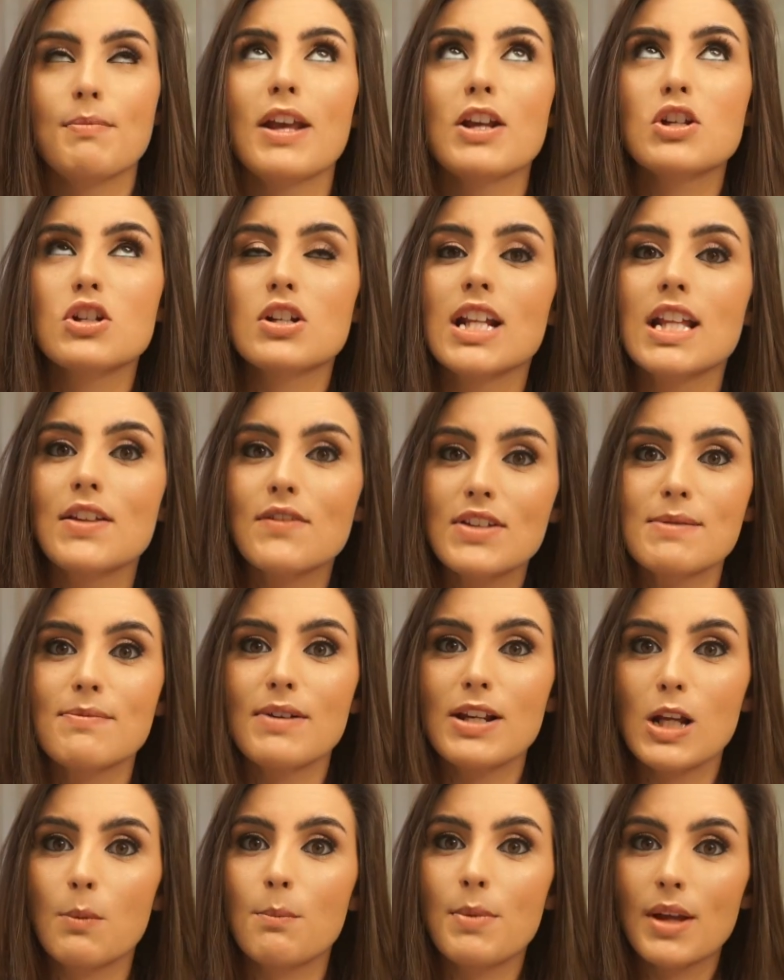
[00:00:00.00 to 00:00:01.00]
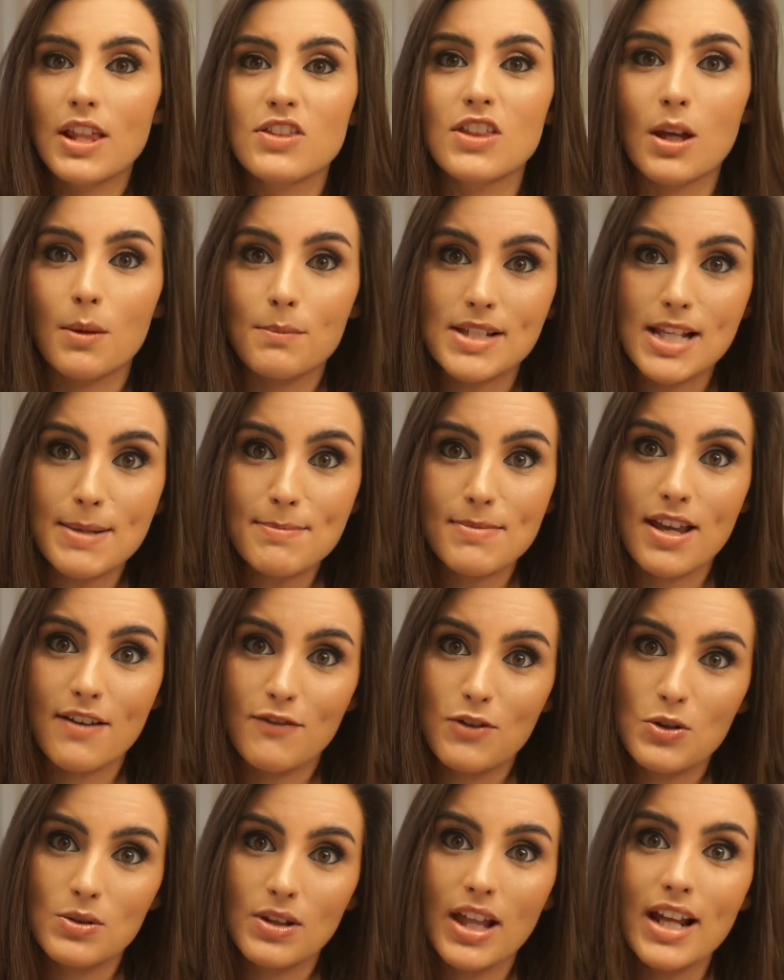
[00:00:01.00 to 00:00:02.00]
Make sure to give this video a big thumbs up
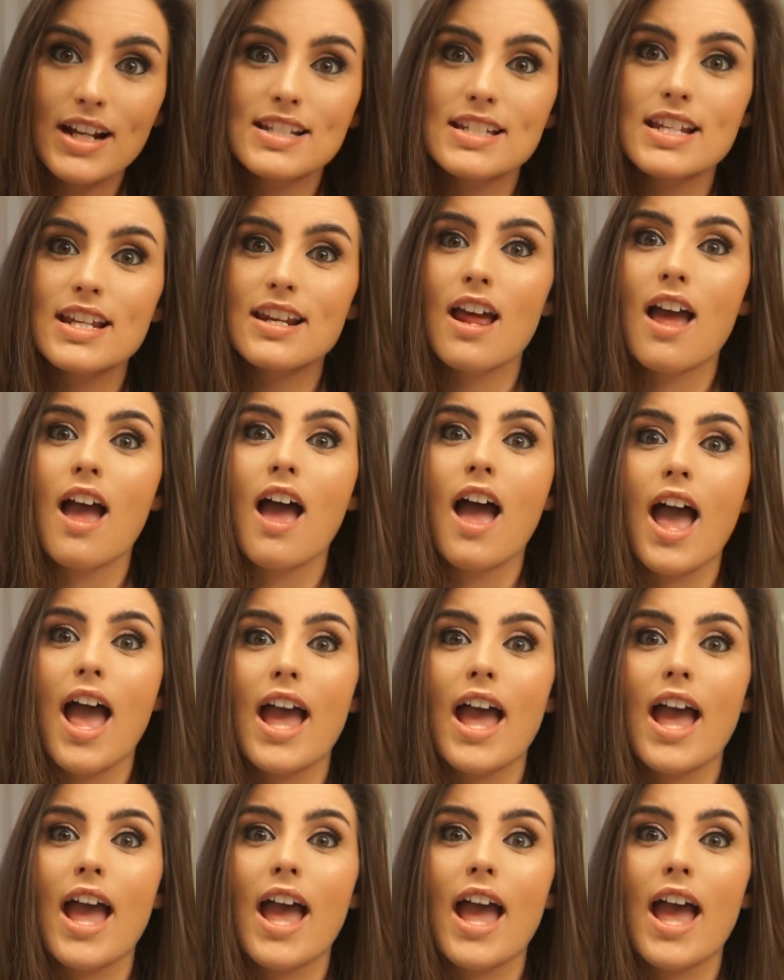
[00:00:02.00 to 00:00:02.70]
if you liked it